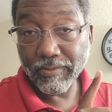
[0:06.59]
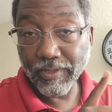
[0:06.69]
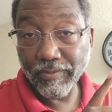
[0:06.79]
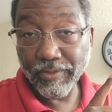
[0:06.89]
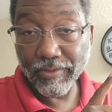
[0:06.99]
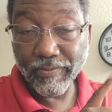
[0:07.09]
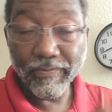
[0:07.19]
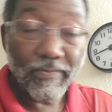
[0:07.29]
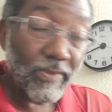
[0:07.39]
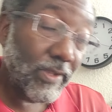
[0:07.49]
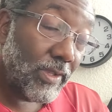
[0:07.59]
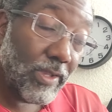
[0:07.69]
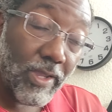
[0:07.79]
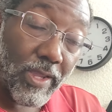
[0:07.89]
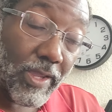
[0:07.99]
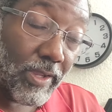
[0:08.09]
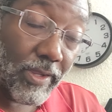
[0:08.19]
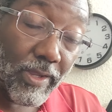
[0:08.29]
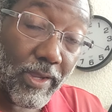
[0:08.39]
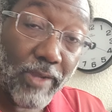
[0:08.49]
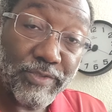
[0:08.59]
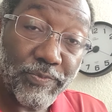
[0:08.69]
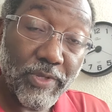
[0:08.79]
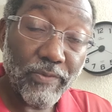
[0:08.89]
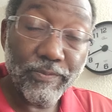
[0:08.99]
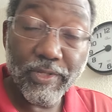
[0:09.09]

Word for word: There we go. I'm spent.